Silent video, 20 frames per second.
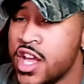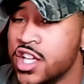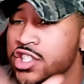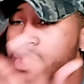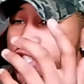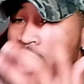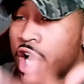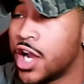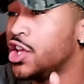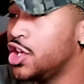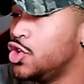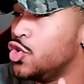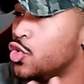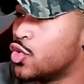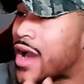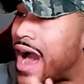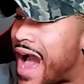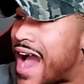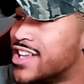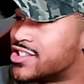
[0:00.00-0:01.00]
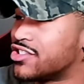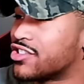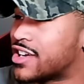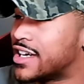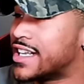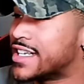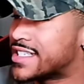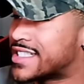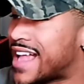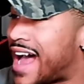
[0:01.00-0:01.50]
None of you guys are
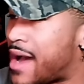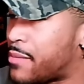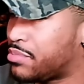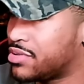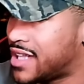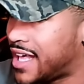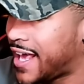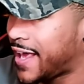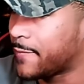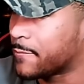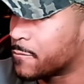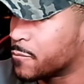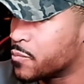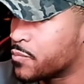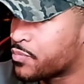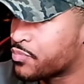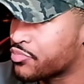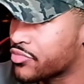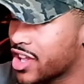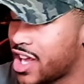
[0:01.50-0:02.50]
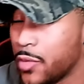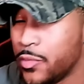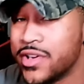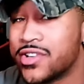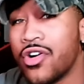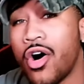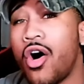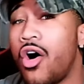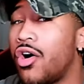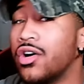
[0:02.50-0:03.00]
going to stop playing. Can we
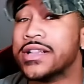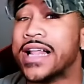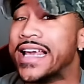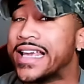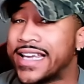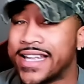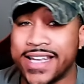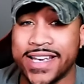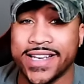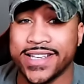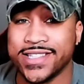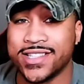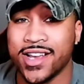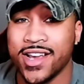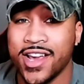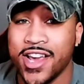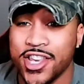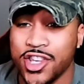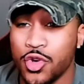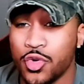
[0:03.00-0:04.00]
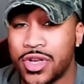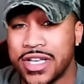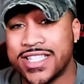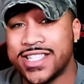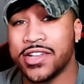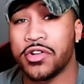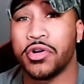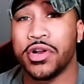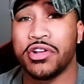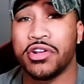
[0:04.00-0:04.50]
call it like it is? You can
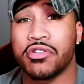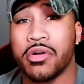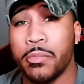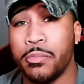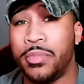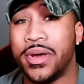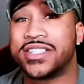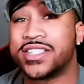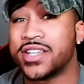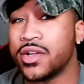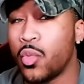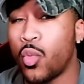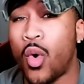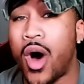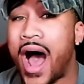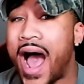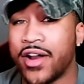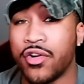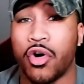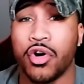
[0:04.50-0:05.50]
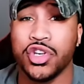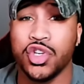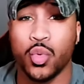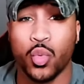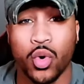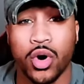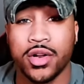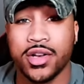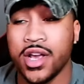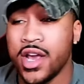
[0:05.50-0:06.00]
sit on here and bitch and whine all you
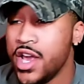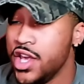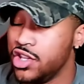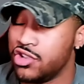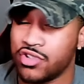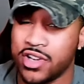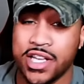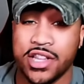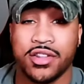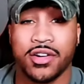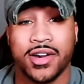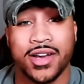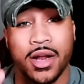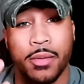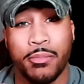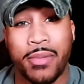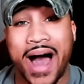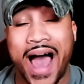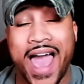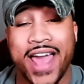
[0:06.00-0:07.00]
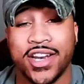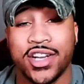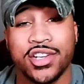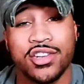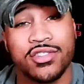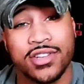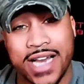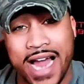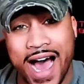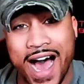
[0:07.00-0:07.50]
want. You're either going to buy it or
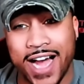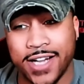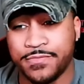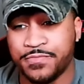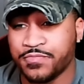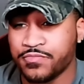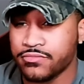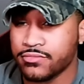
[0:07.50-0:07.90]
you're not.